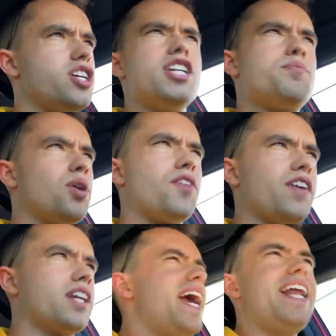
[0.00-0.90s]
It's
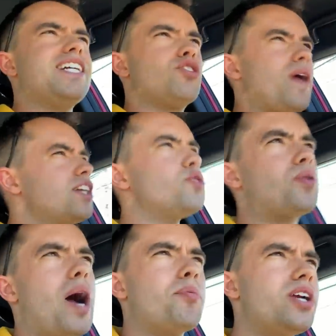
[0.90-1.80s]
perfect. It has a rental
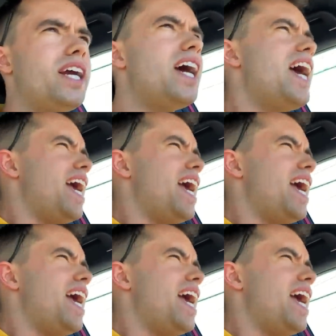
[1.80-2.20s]
property.